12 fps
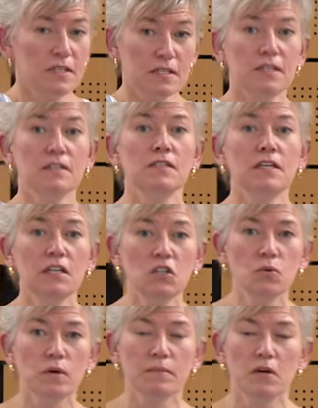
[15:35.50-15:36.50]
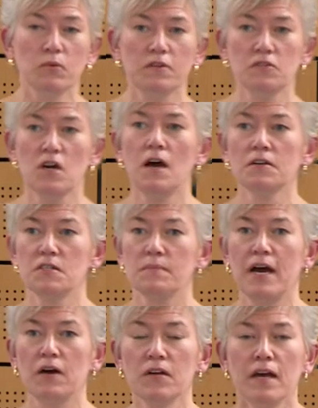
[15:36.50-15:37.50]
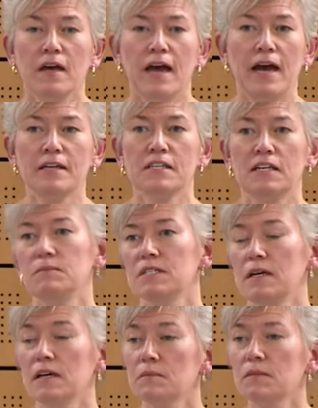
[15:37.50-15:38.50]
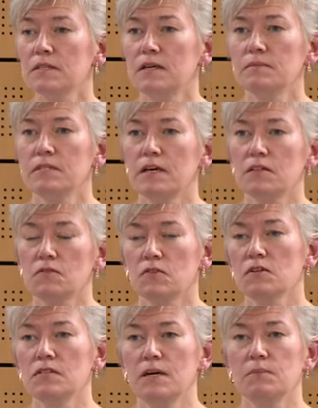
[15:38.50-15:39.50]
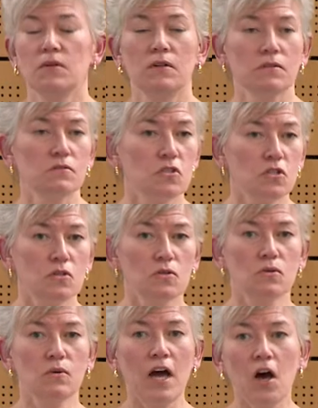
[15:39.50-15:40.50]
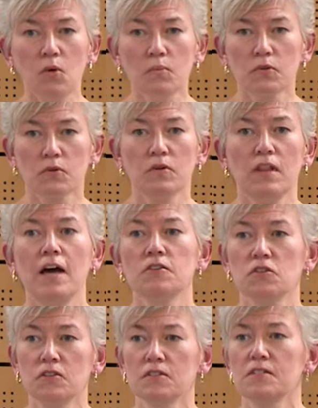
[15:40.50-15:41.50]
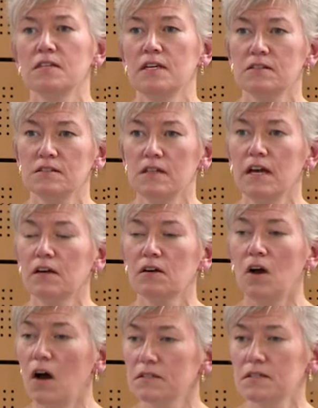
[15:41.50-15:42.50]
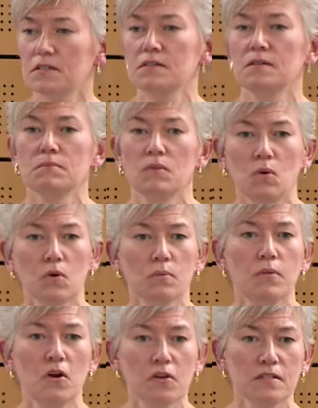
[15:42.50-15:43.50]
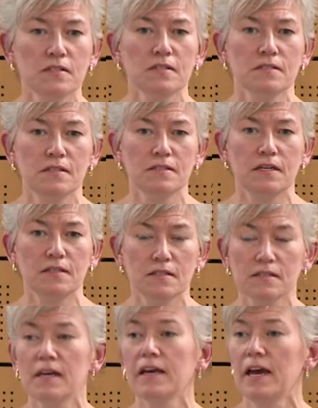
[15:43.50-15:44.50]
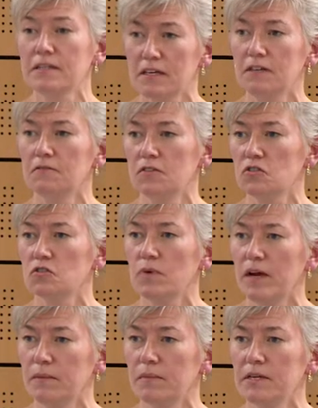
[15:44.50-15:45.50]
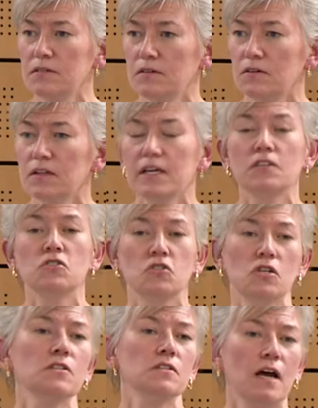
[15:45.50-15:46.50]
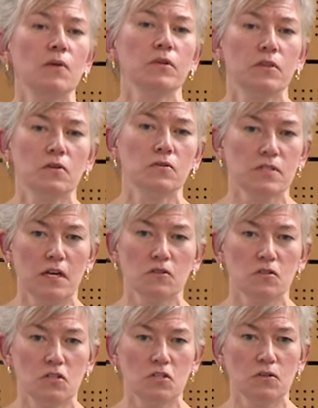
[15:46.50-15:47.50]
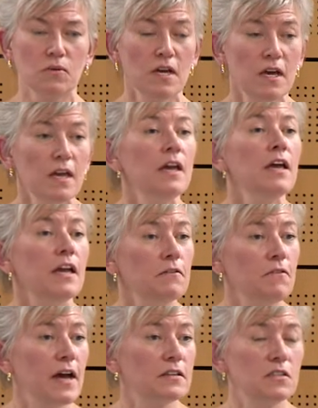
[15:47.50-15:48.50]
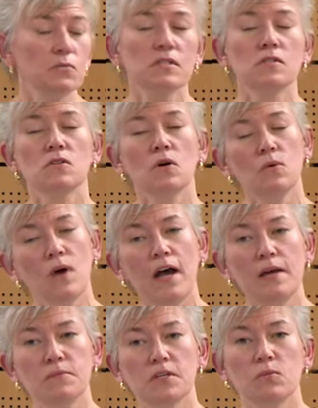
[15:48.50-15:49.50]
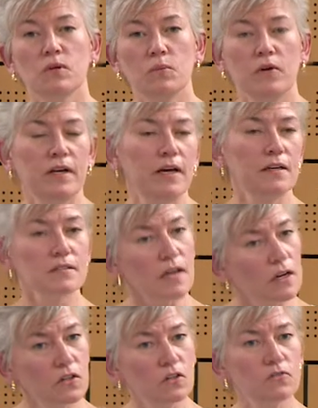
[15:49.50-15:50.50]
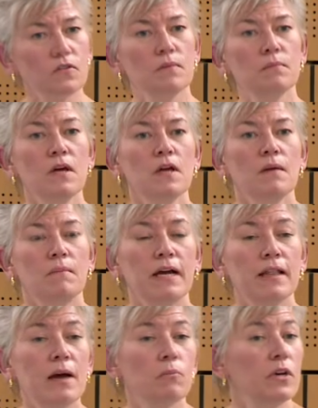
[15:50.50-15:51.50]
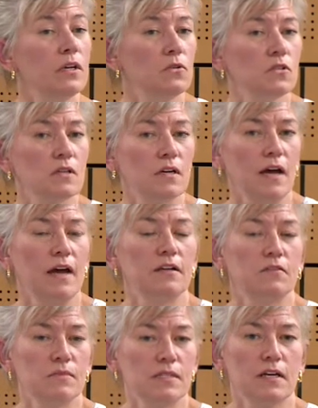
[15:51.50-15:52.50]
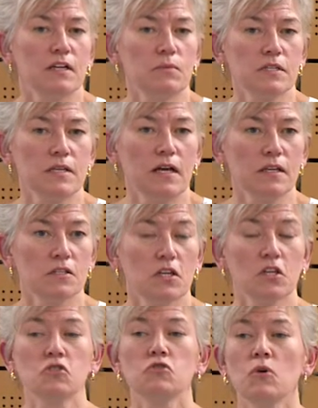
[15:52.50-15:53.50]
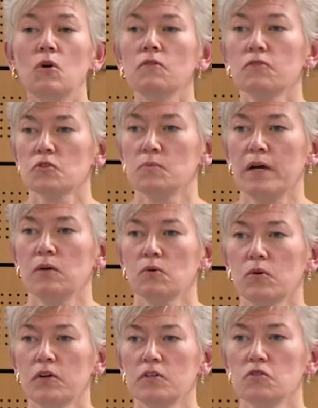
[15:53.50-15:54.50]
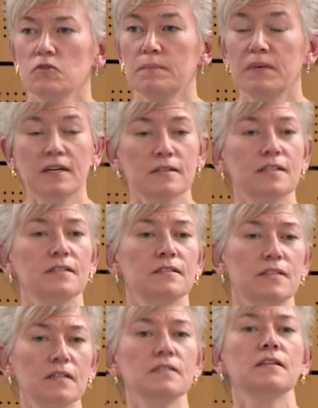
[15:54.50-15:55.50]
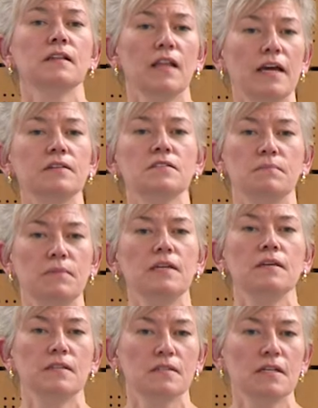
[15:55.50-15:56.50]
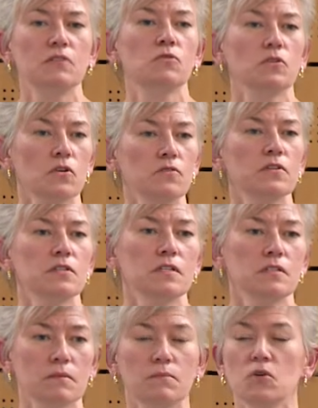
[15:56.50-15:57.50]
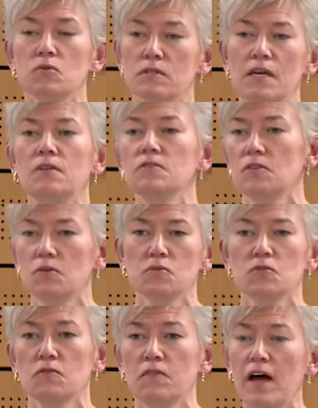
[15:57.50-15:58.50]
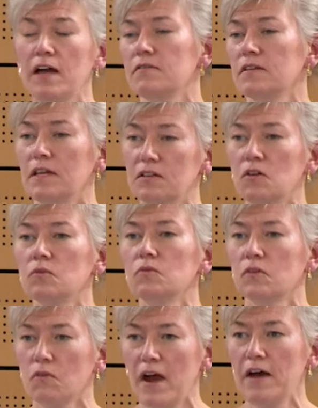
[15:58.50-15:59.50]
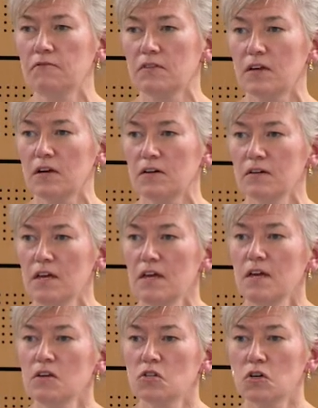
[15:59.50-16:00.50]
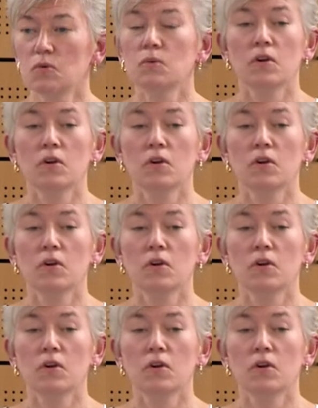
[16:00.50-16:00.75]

this continuum that we've talked about, asking mesenchymal stem cells, for example, to help neurological disease like autism or Parkinson's disease is like asking a fish to ride a bicycle. It's just not what those cells do. In fact, it was so hyped at one point, I can tell you from my lab, we use a kind of mesenchymal cell as a control for spinal cord injury because it doesn't like to be in the central nervous system. Those cells don't survive and they don't engraft there. So